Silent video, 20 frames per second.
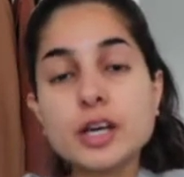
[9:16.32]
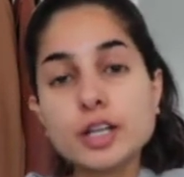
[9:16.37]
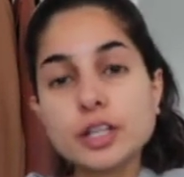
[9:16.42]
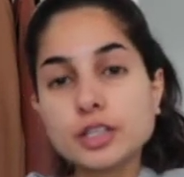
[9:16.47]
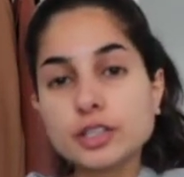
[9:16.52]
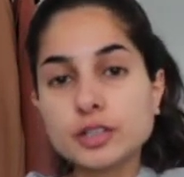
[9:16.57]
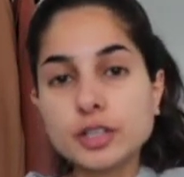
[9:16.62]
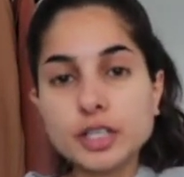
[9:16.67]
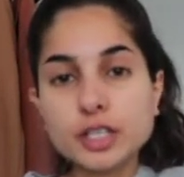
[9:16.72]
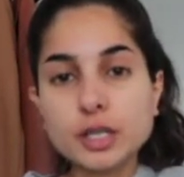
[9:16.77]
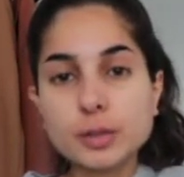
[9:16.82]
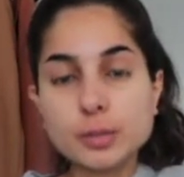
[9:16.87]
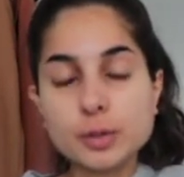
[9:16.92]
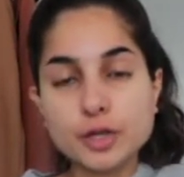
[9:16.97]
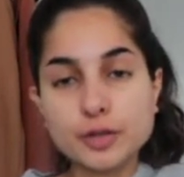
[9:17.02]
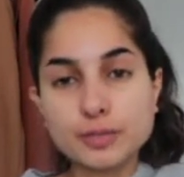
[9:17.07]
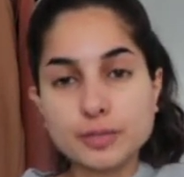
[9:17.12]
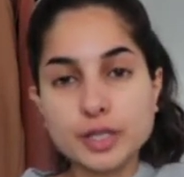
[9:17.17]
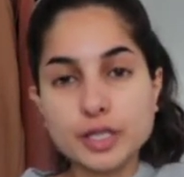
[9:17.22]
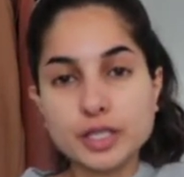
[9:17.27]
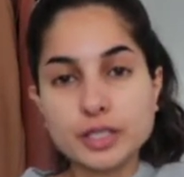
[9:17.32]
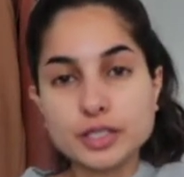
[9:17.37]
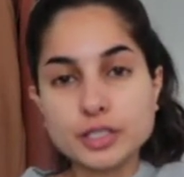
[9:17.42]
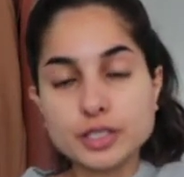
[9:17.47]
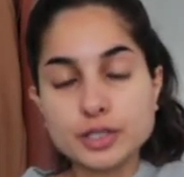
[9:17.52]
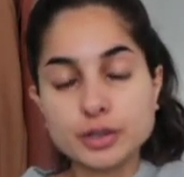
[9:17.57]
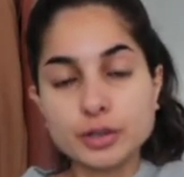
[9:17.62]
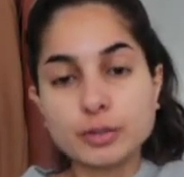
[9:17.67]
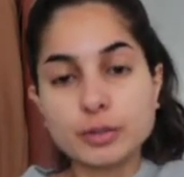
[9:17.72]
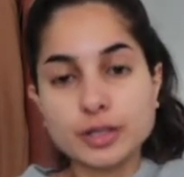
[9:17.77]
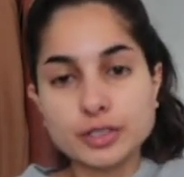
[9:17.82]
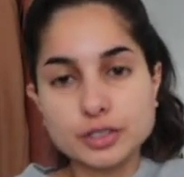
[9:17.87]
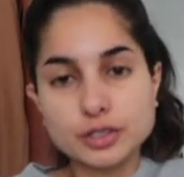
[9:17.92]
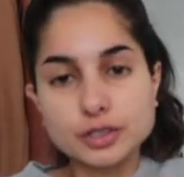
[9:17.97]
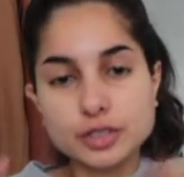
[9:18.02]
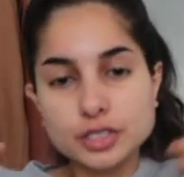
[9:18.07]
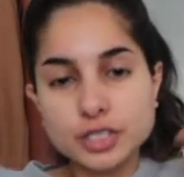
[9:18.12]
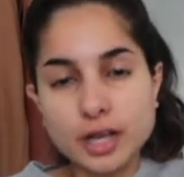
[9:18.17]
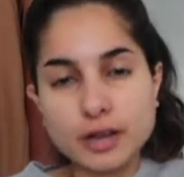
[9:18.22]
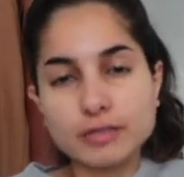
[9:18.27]
threading appointments, or when
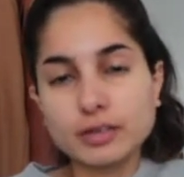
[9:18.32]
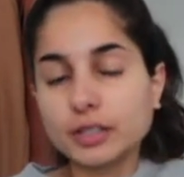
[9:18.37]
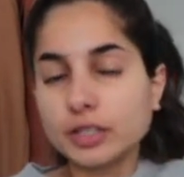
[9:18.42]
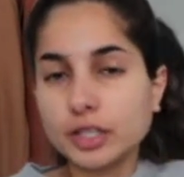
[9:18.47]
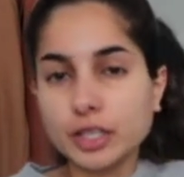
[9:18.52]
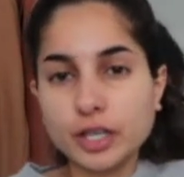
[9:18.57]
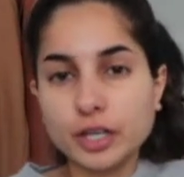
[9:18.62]
you just have a little